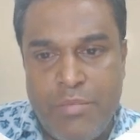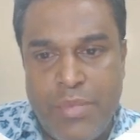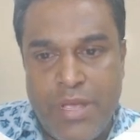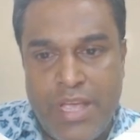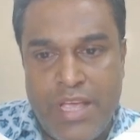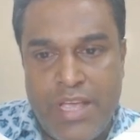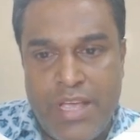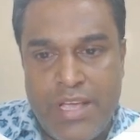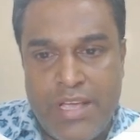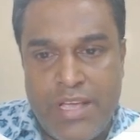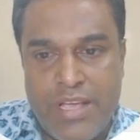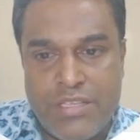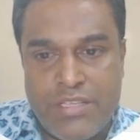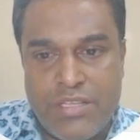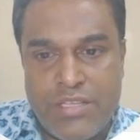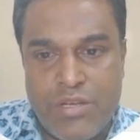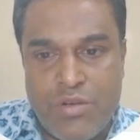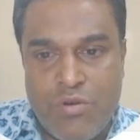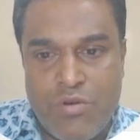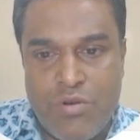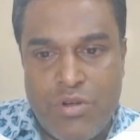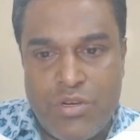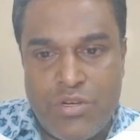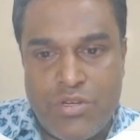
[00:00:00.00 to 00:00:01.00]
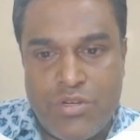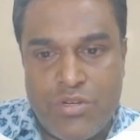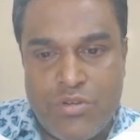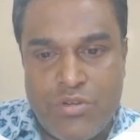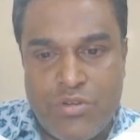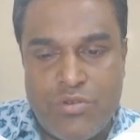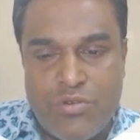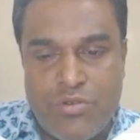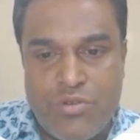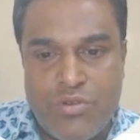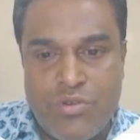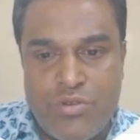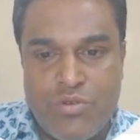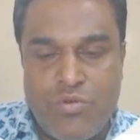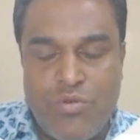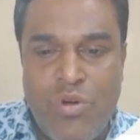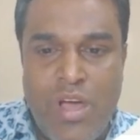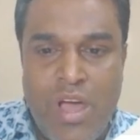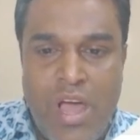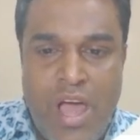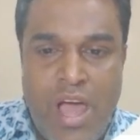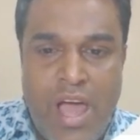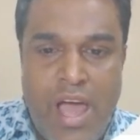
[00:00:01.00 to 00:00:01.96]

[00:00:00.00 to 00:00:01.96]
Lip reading: B is equal to 2,